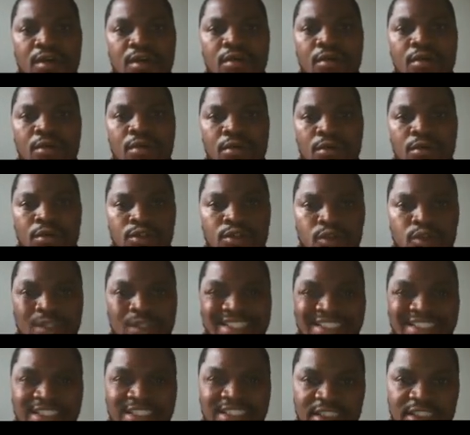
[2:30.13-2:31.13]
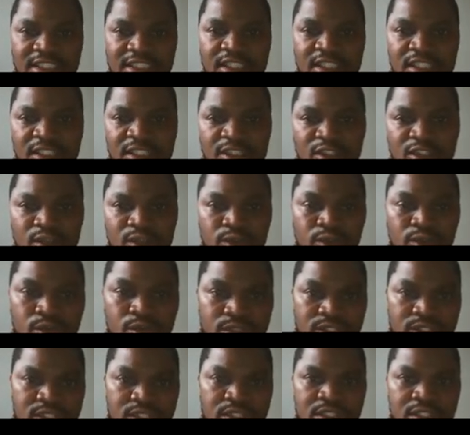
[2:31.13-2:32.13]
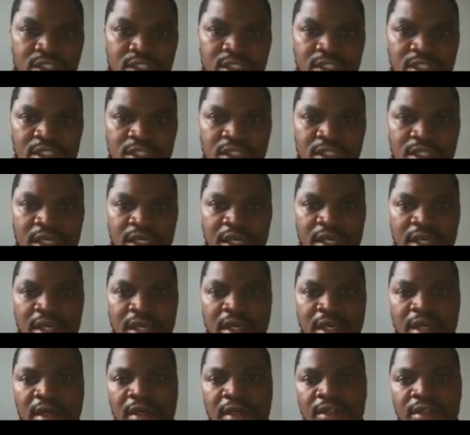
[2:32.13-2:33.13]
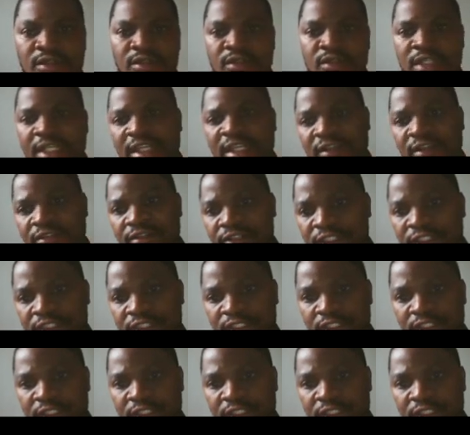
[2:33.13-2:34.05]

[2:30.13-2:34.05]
or 20 newtons to the left,